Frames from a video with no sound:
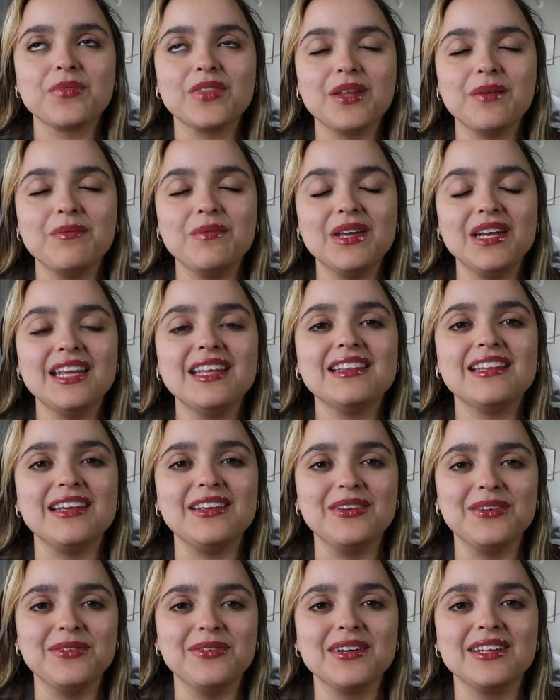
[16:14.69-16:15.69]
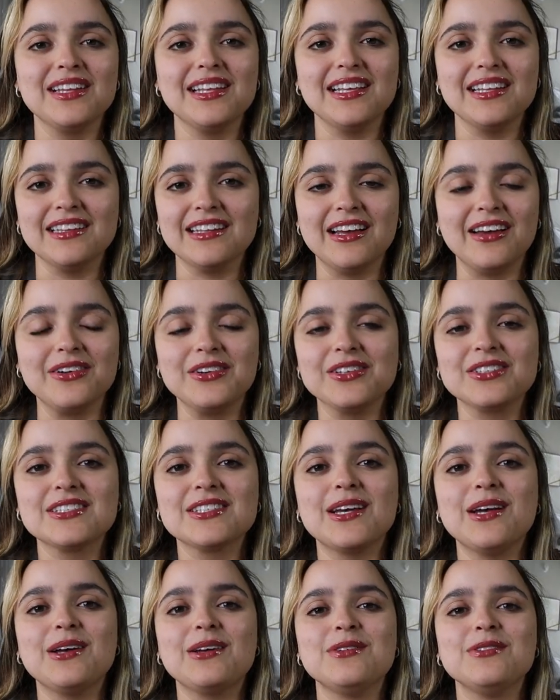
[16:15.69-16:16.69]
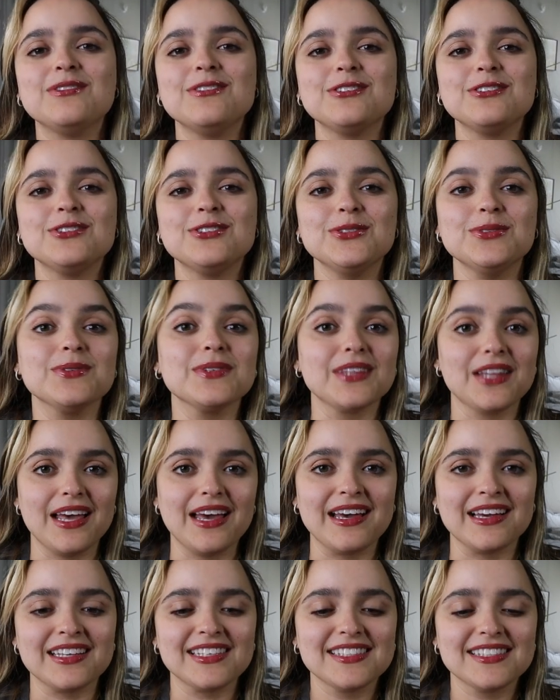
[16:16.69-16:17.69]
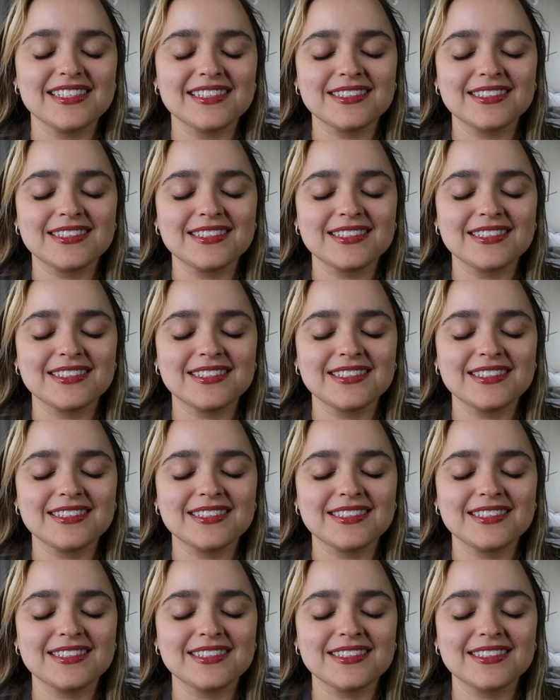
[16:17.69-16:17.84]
the minute that you really allow yourself to relax.